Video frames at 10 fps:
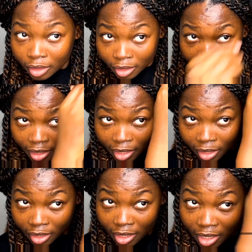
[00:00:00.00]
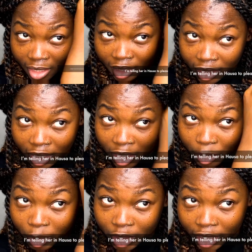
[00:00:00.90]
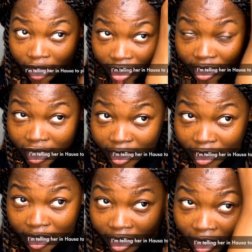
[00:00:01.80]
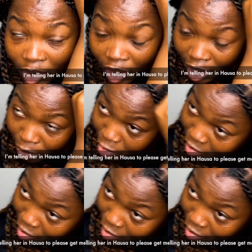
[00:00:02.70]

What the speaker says: Oh my god, my nails. Okay. Welcome,